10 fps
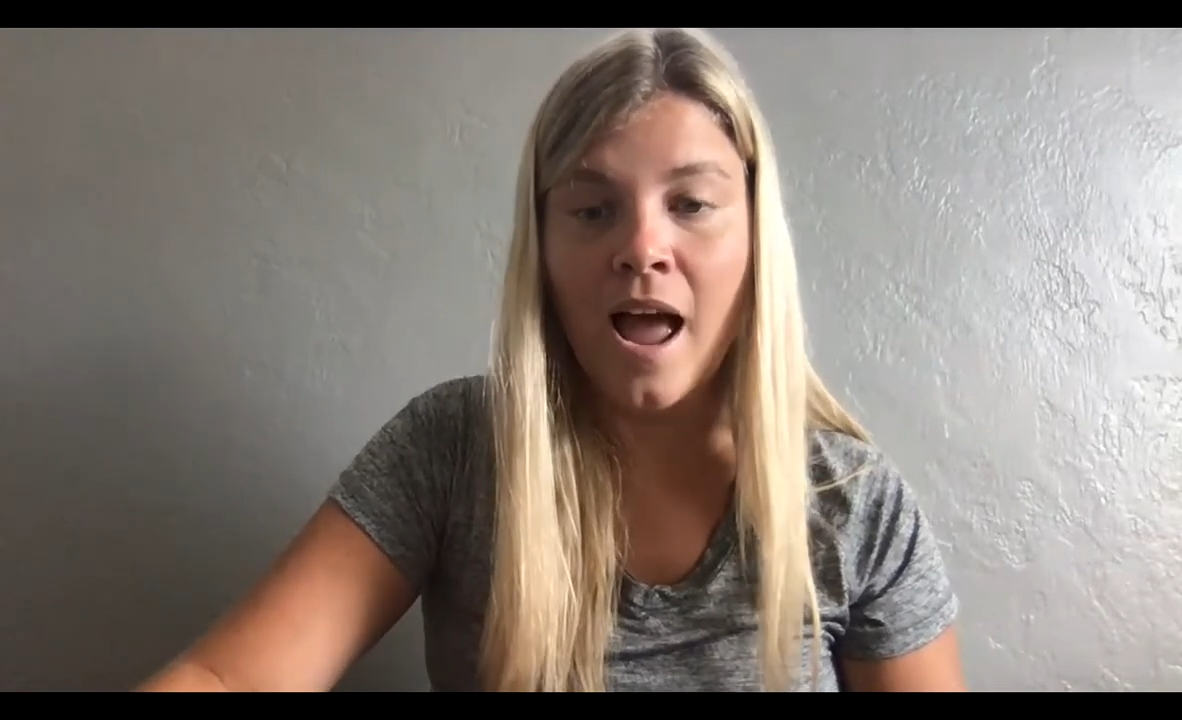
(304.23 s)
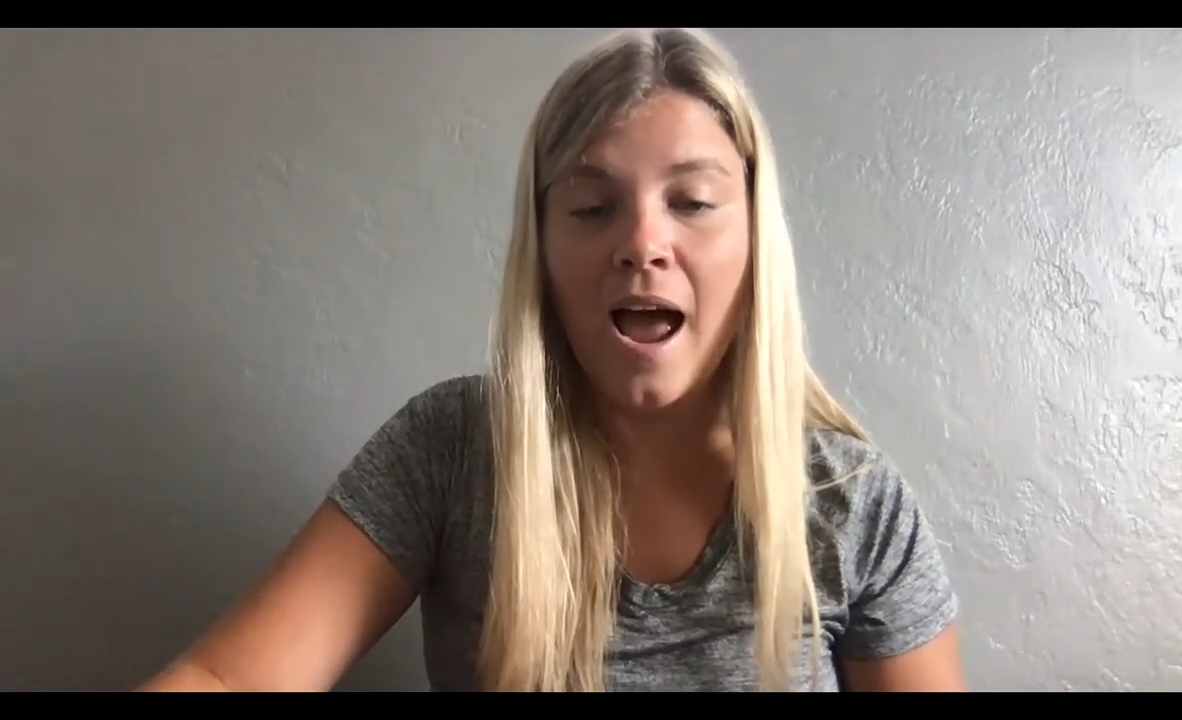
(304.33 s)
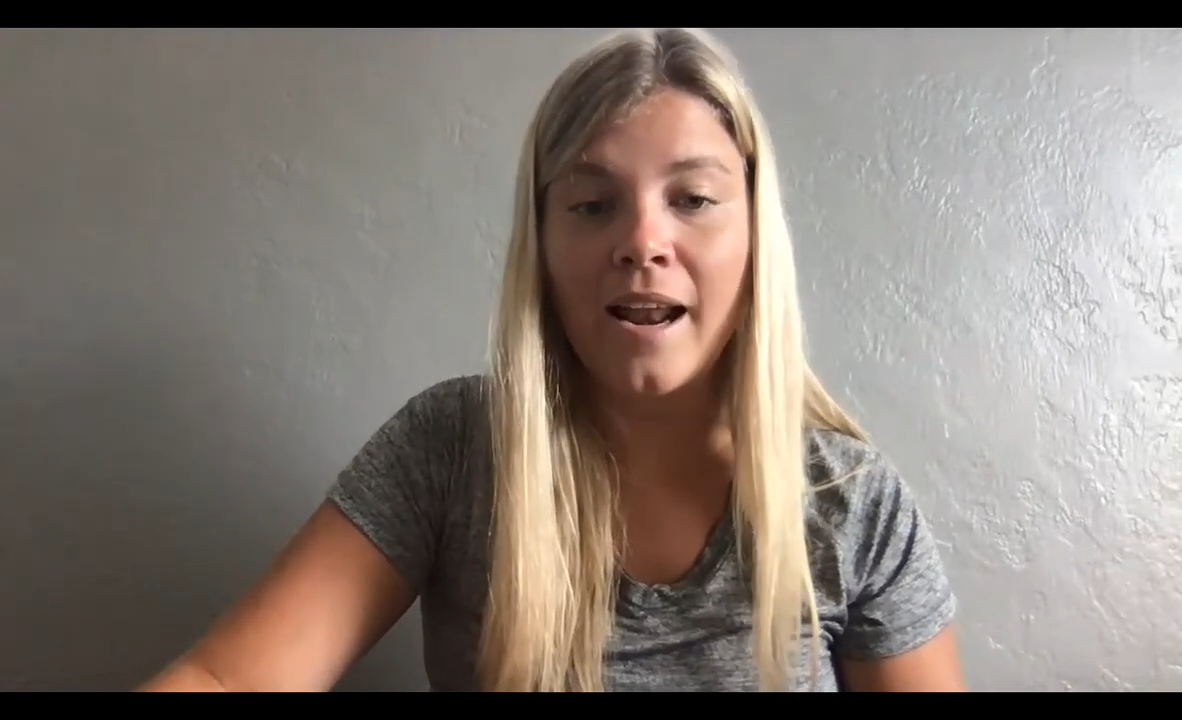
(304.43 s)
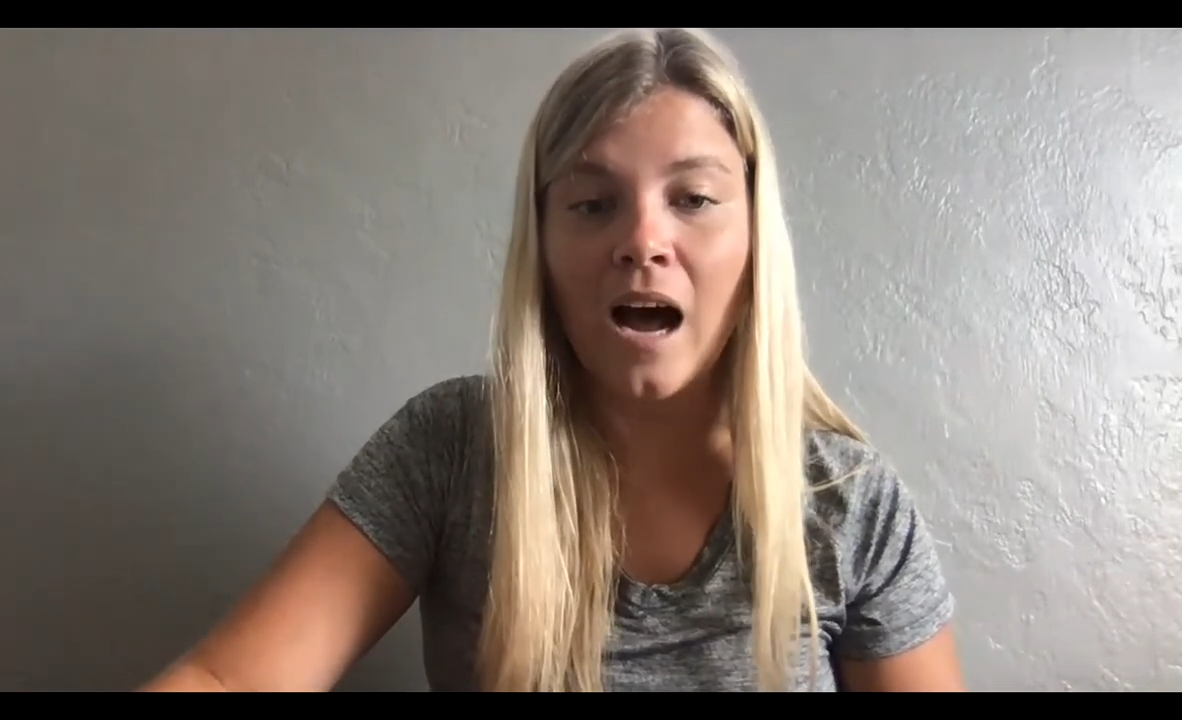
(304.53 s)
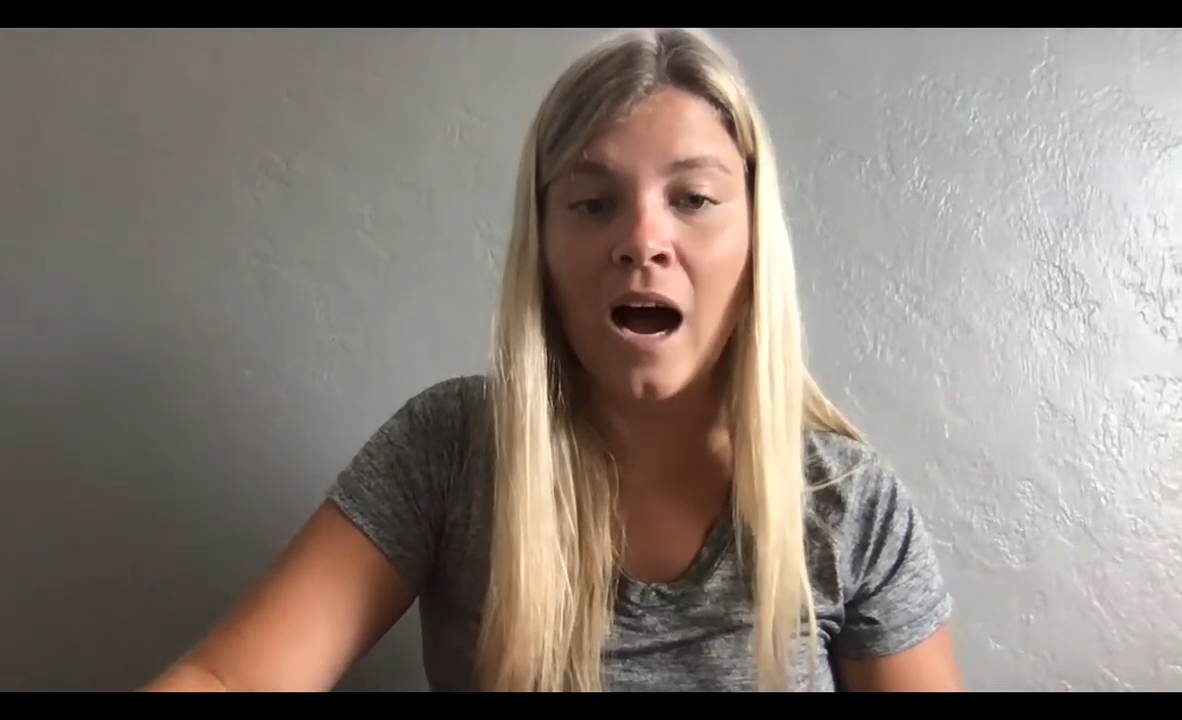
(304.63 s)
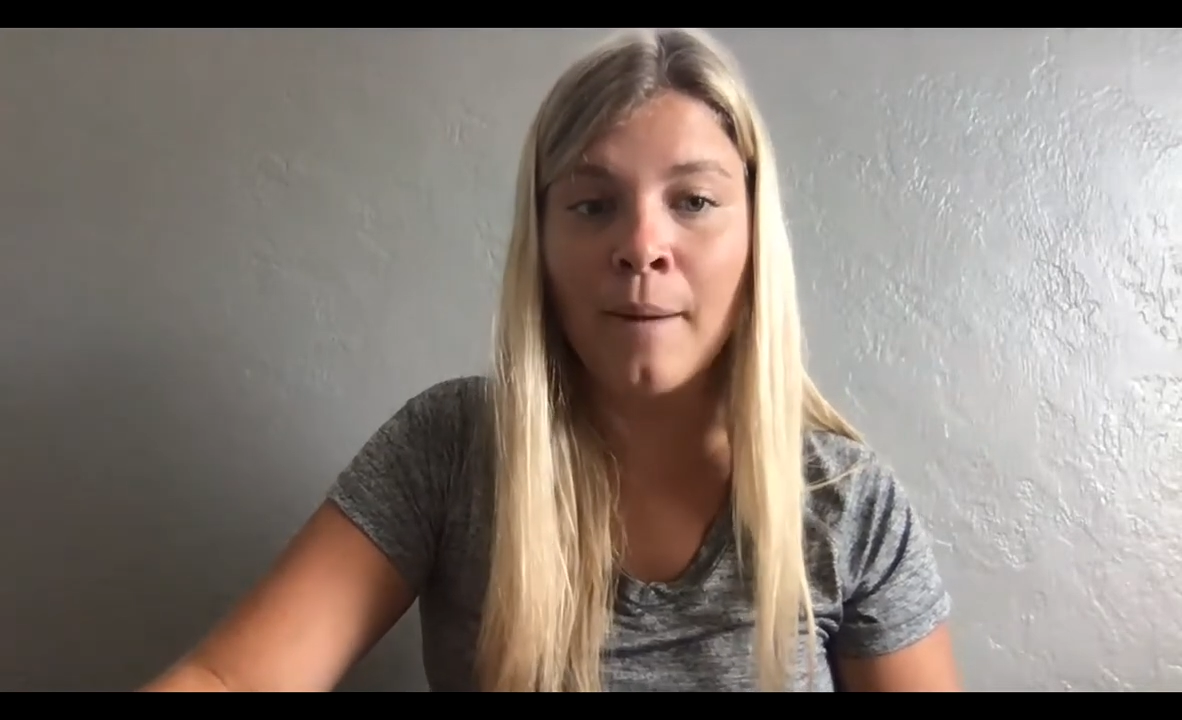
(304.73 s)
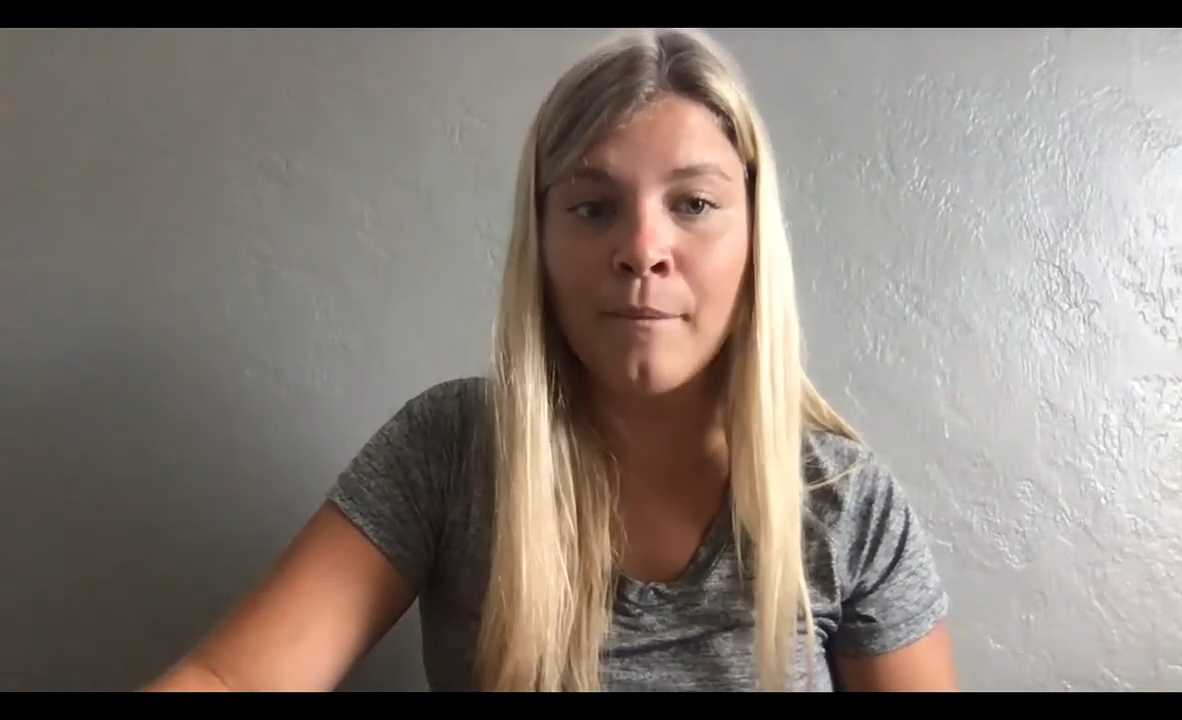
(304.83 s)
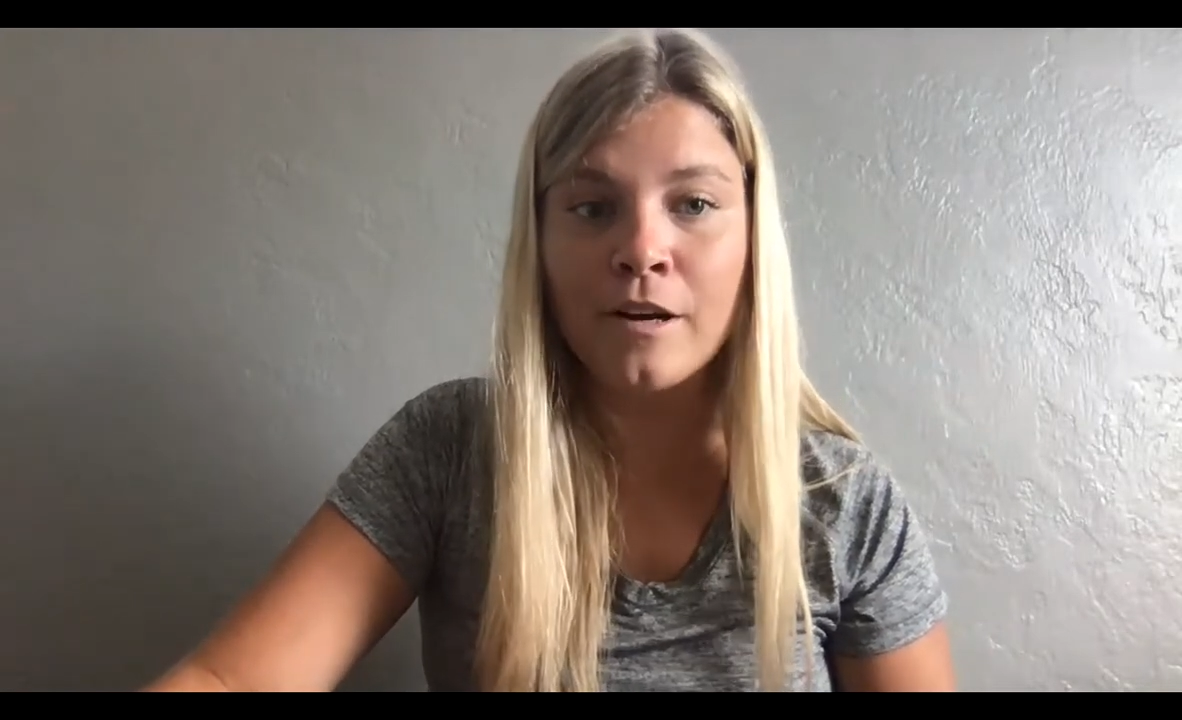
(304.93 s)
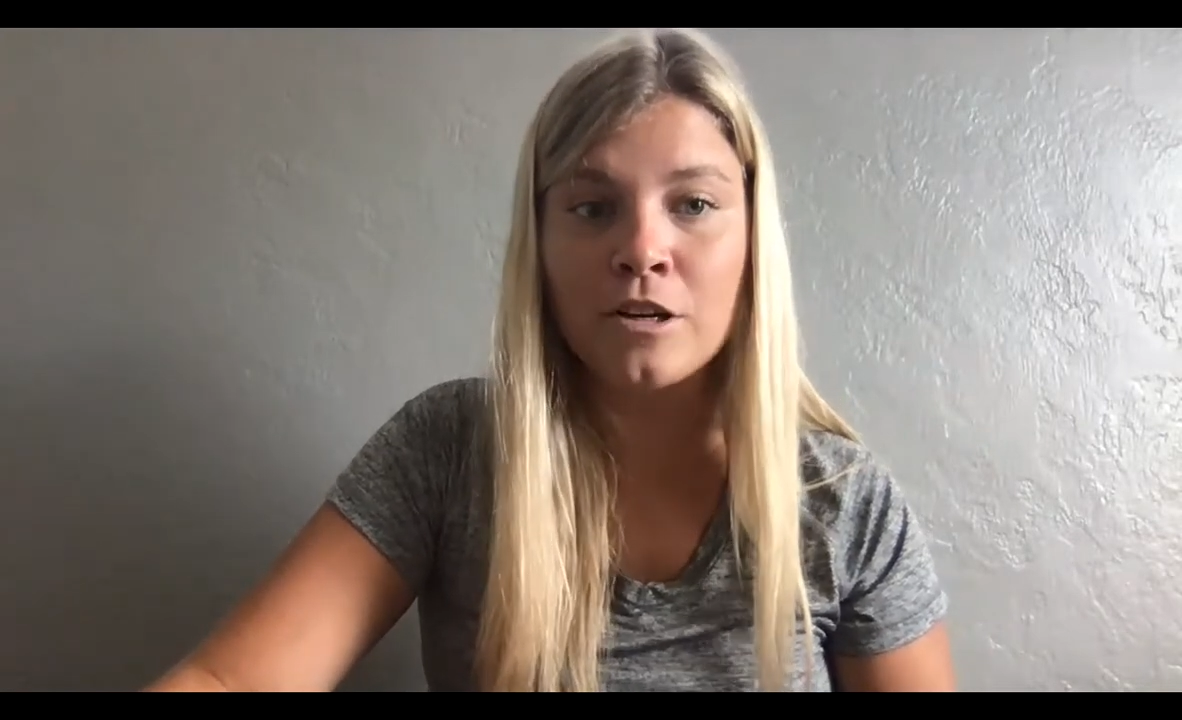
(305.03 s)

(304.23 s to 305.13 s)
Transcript: And I'm going